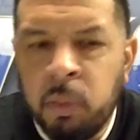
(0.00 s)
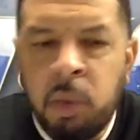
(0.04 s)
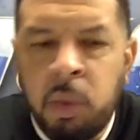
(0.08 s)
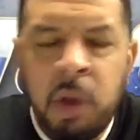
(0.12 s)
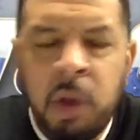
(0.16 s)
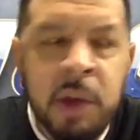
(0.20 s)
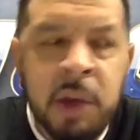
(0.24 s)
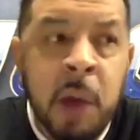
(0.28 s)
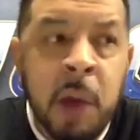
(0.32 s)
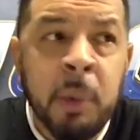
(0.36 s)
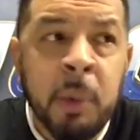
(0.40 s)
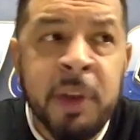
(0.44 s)

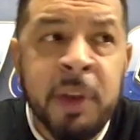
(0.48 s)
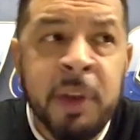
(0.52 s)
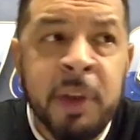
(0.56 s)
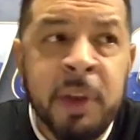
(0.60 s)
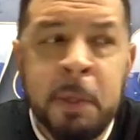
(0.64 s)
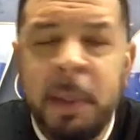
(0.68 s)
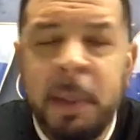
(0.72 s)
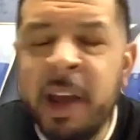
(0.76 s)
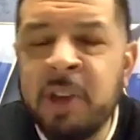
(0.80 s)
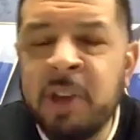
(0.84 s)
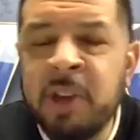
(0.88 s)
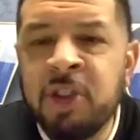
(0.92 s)
Yeah, well, they're
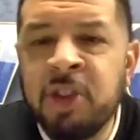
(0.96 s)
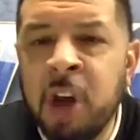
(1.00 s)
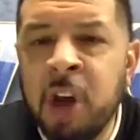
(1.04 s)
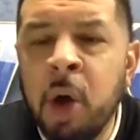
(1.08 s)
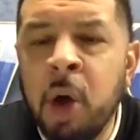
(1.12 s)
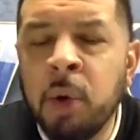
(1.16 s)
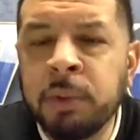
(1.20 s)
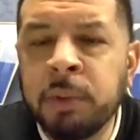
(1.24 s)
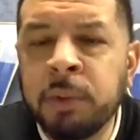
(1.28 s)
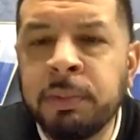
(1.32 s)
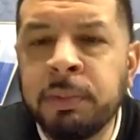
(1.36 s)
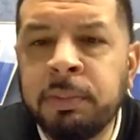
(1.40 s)
playing
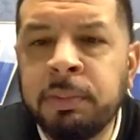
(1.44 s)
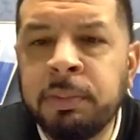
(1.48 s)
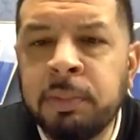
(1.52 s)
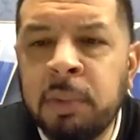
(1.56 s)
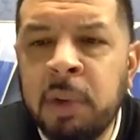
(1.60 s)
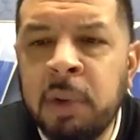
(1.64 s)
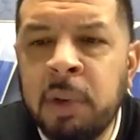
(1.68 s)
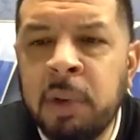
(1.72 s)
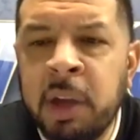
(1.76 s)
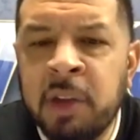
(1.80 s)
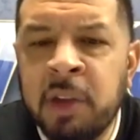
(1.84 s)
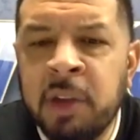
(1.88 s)
zone.
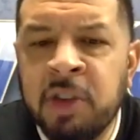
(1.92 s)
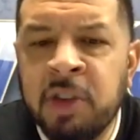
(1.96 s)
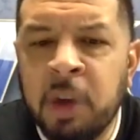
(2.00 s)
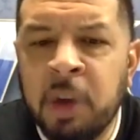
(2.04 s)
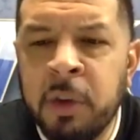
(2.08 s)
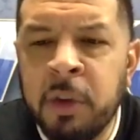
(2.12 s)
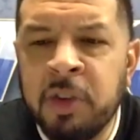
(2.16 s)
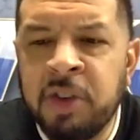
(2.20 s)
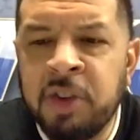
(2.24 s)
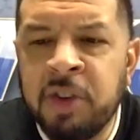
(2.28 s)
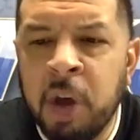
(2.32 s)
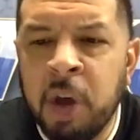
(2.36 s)
And so
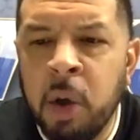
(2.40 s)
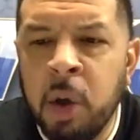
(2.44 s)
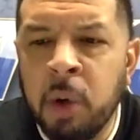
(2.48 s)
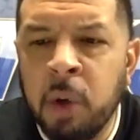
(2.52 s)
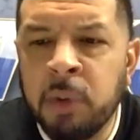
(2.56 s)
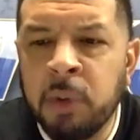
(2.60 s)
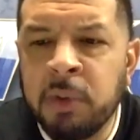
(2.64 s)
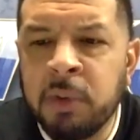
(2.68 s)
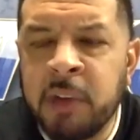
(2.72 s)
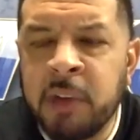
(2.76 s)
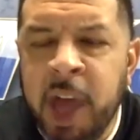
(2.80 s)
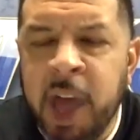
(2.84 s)
the
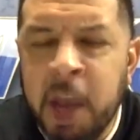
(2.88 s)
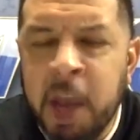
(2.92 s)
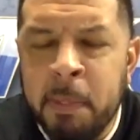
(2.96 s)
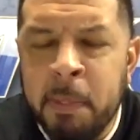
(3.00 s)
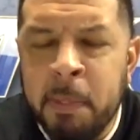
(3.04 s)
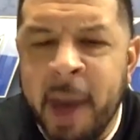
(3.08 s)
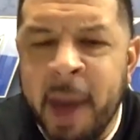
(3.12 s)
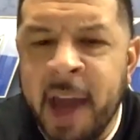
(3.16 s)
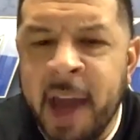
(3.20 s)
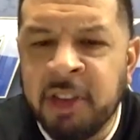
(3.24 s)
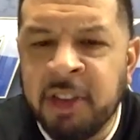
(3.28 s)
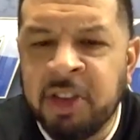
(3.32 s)
zone kind of
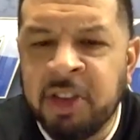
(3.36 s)
packs